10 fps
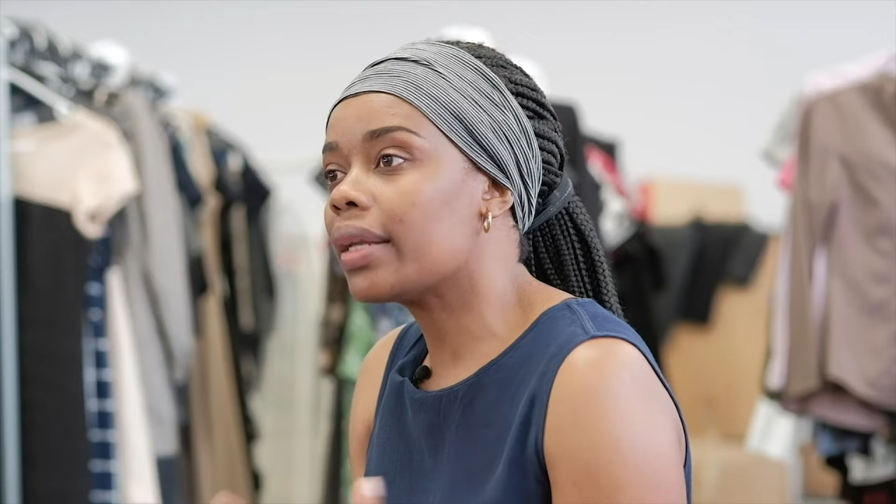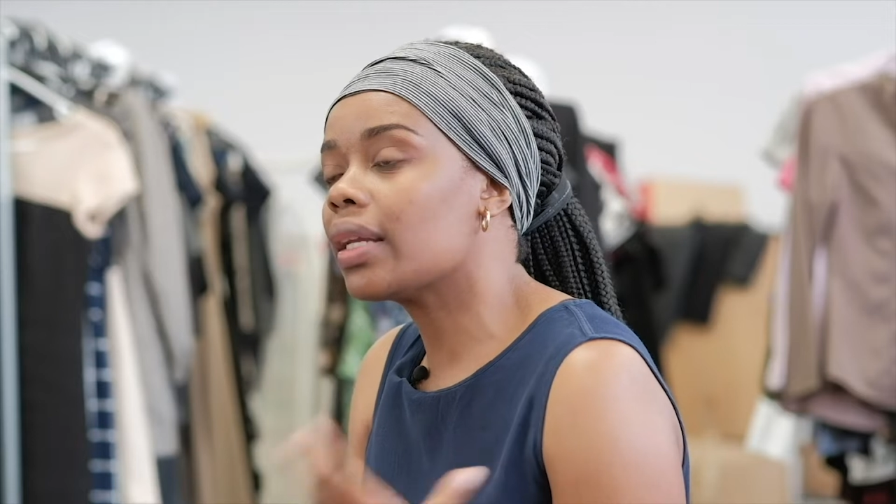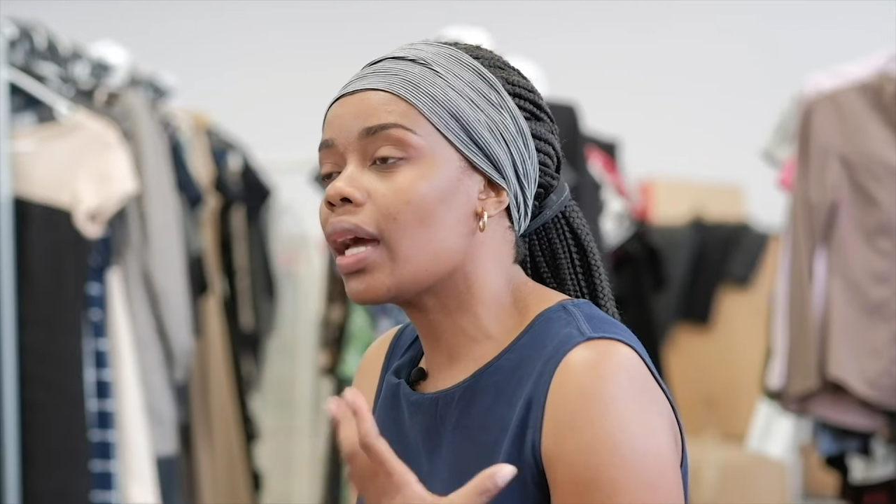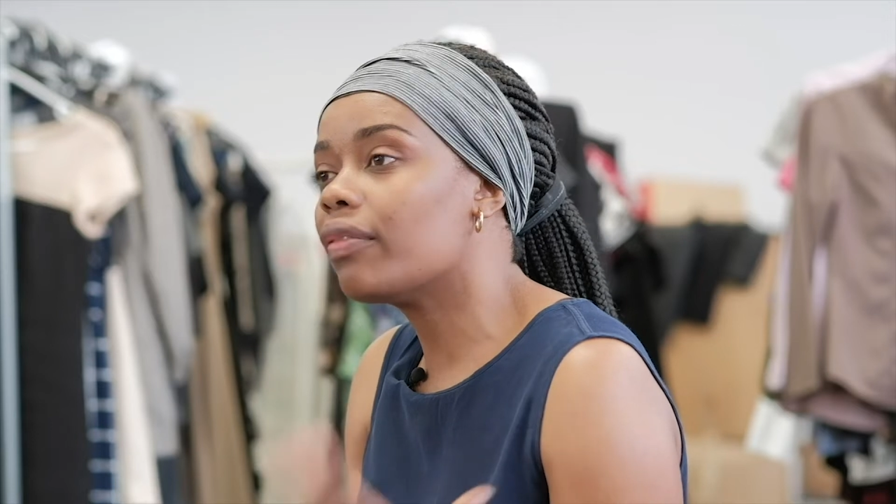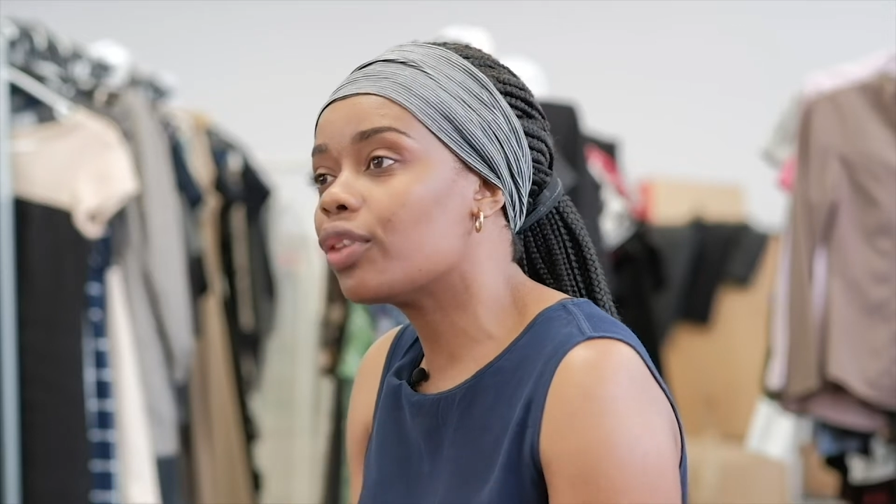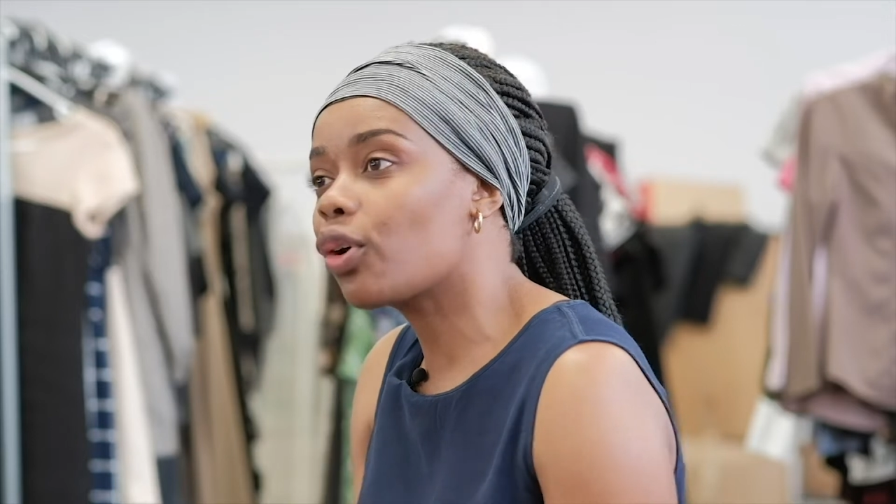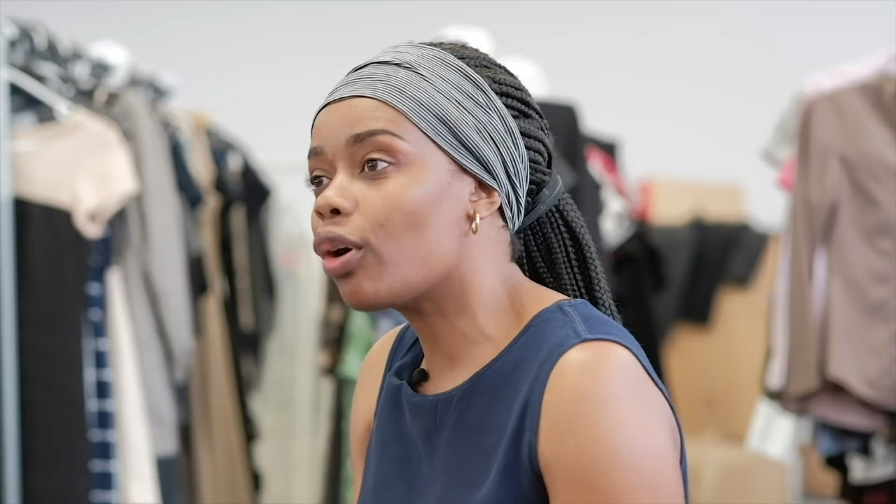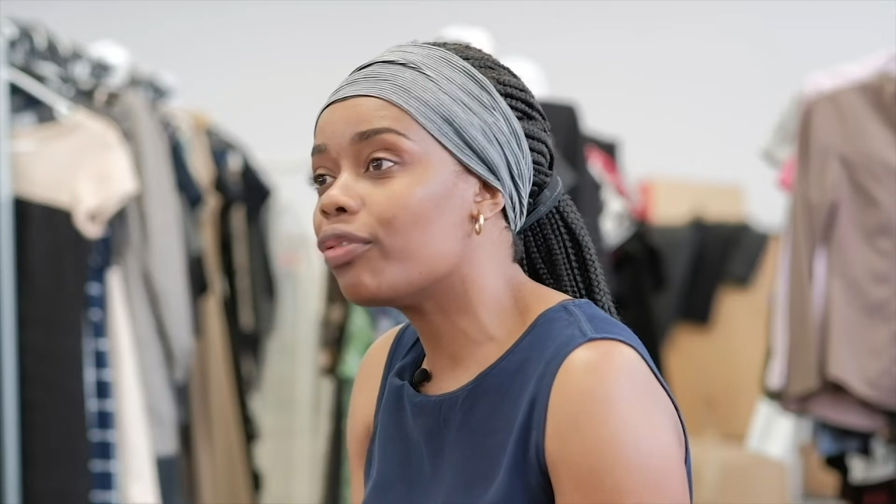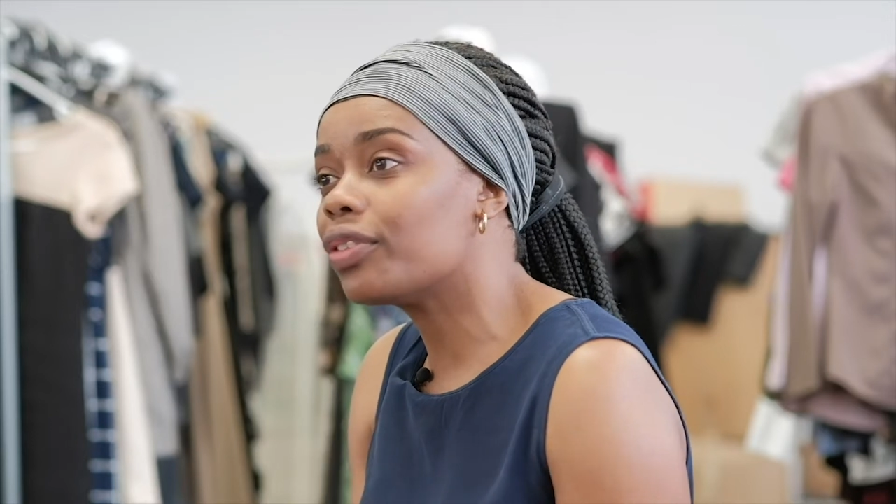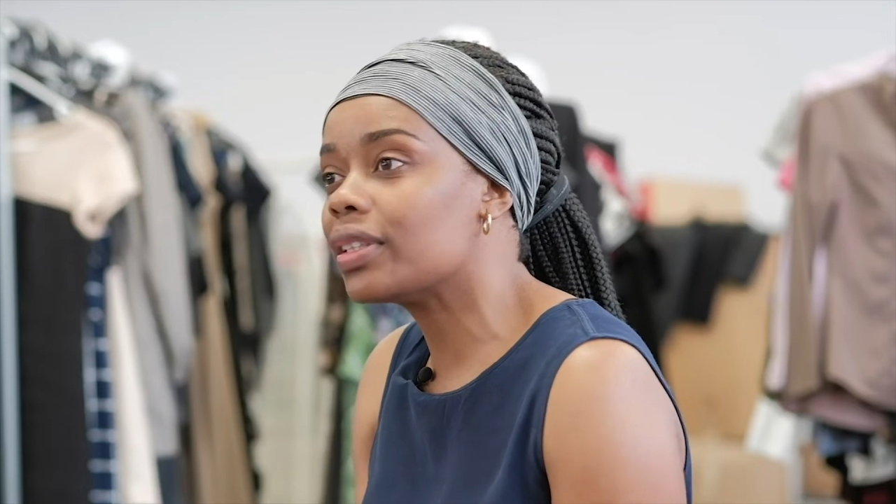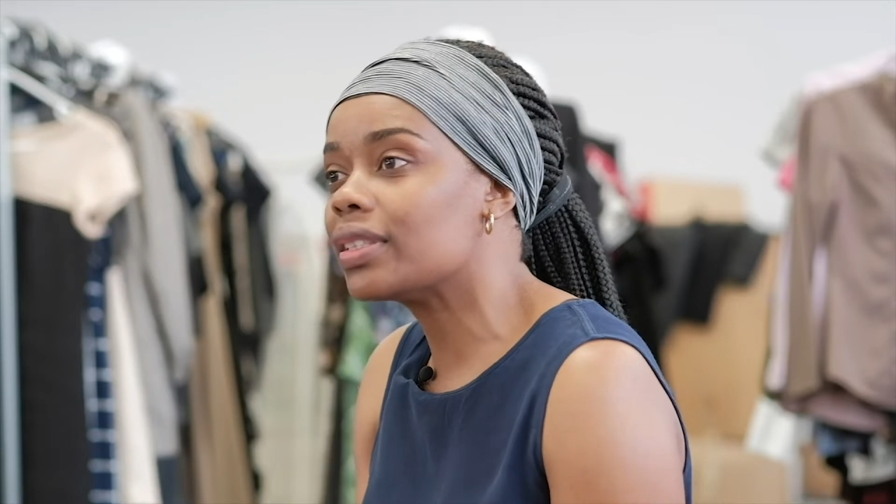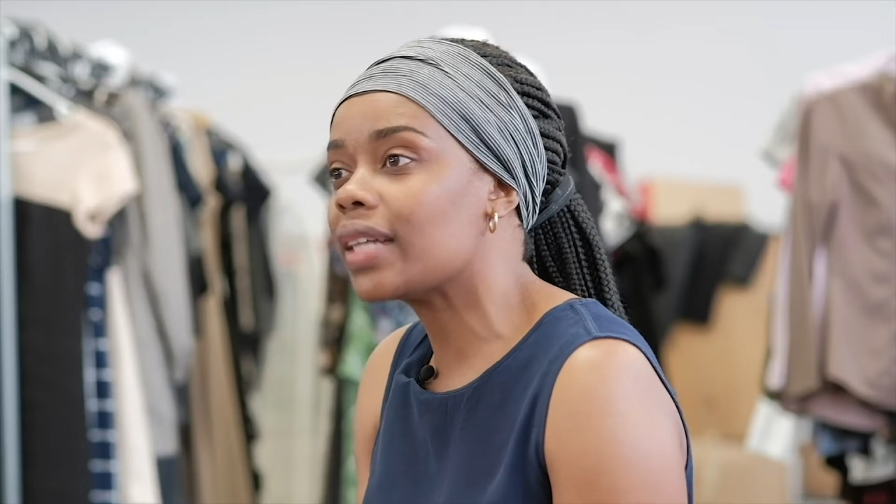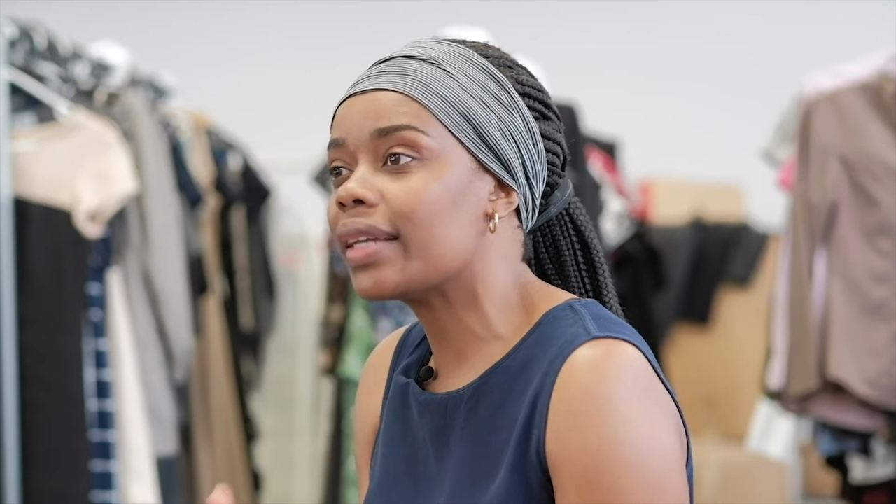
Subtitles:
didn't have the confidence.